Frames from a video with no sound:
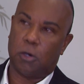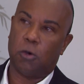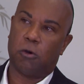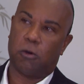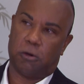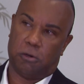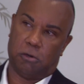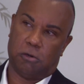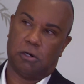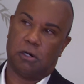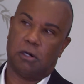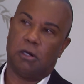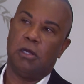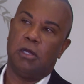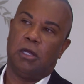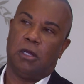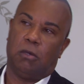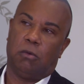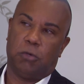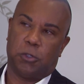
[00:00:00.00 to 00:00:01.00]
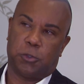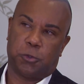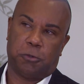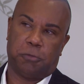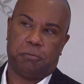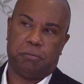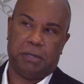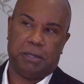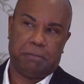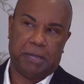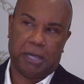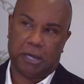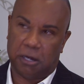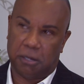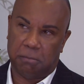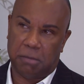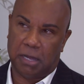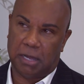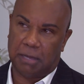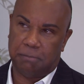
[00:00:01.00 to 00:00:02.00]
corridor, which would be
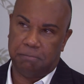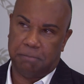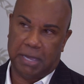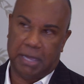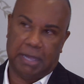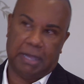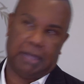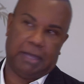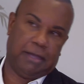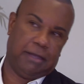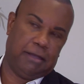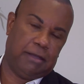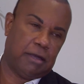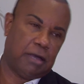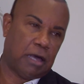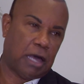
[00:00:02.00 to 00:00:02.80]
Paramount Bay,